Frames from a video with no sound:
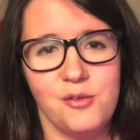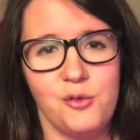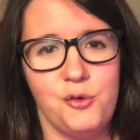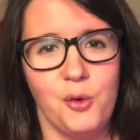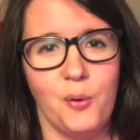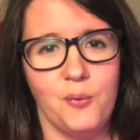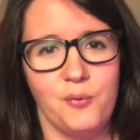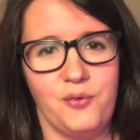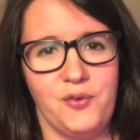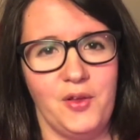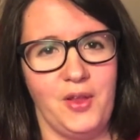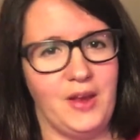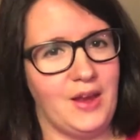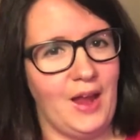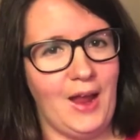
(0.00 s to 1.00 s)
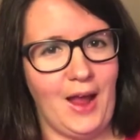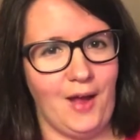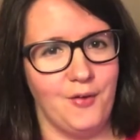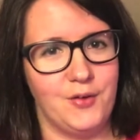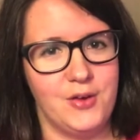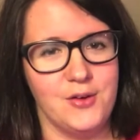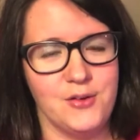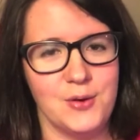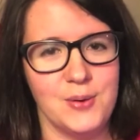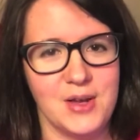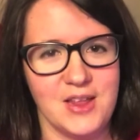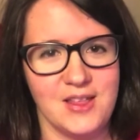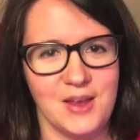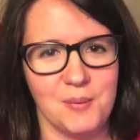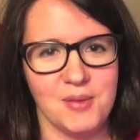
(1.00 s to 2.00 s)
don't feel like I have to do
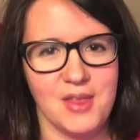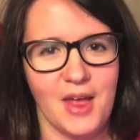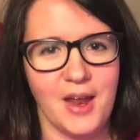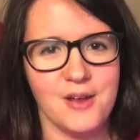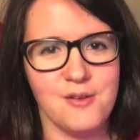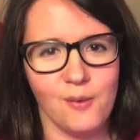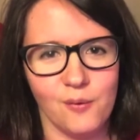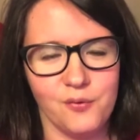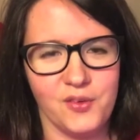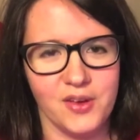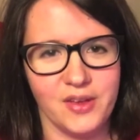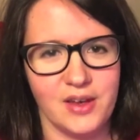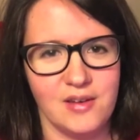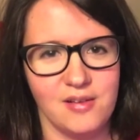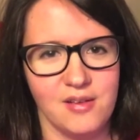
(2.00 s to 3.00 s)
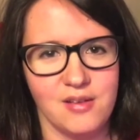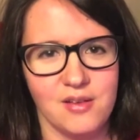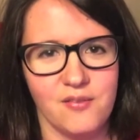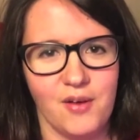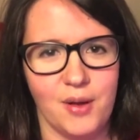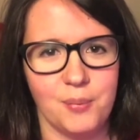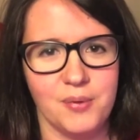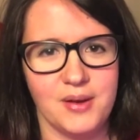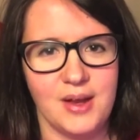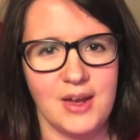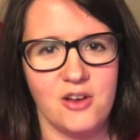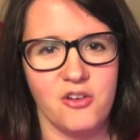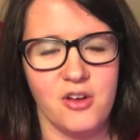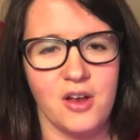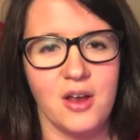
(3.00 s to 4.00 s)
anything with that. I don't feel any sense of
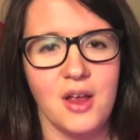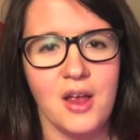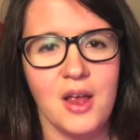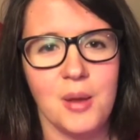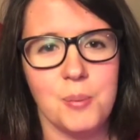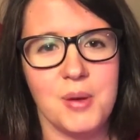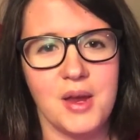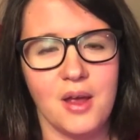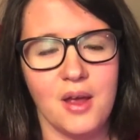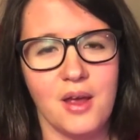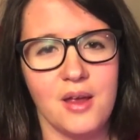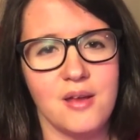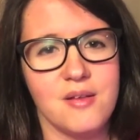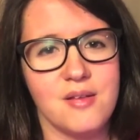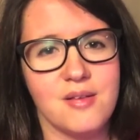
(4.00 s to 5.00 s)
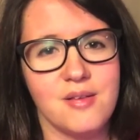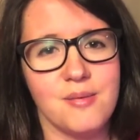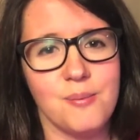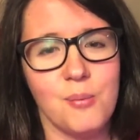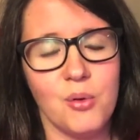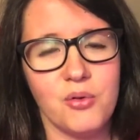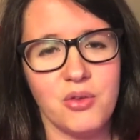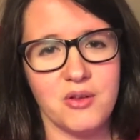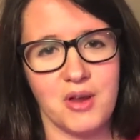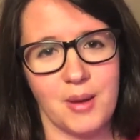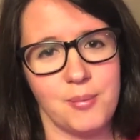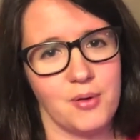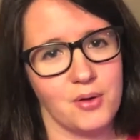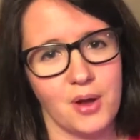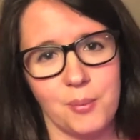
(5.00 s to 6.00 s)
obligation because most of the
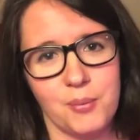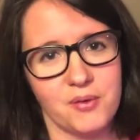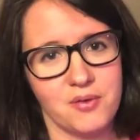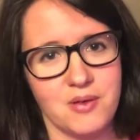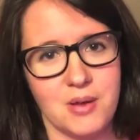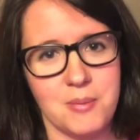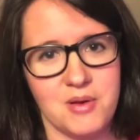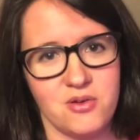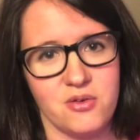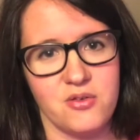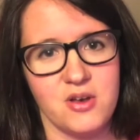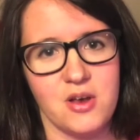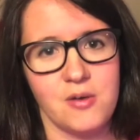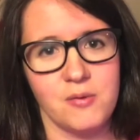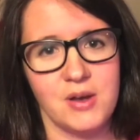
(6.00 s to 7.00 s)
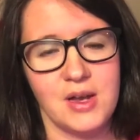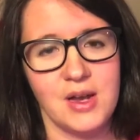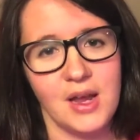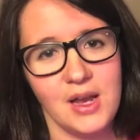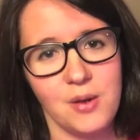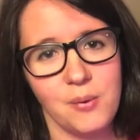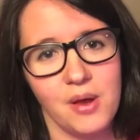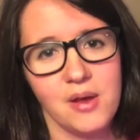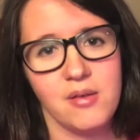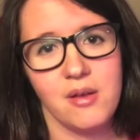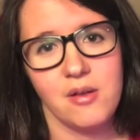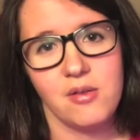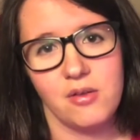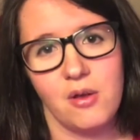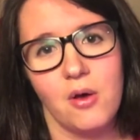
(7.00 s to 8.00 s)
time they're not books that I'm interested in reading anyways,
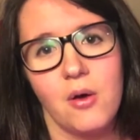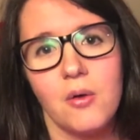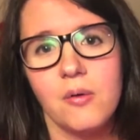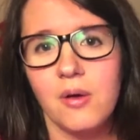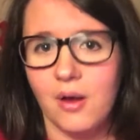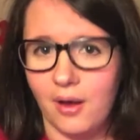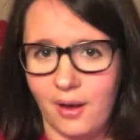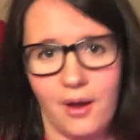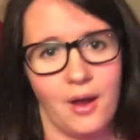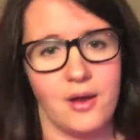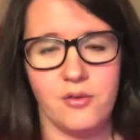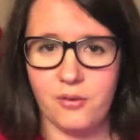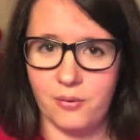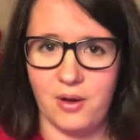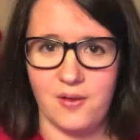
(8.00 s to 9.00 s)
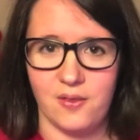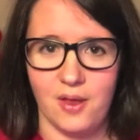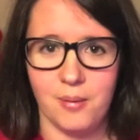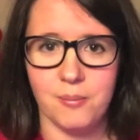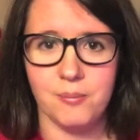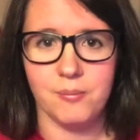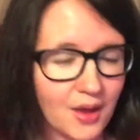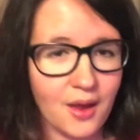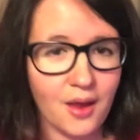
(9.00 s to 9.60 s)
and so I donate them.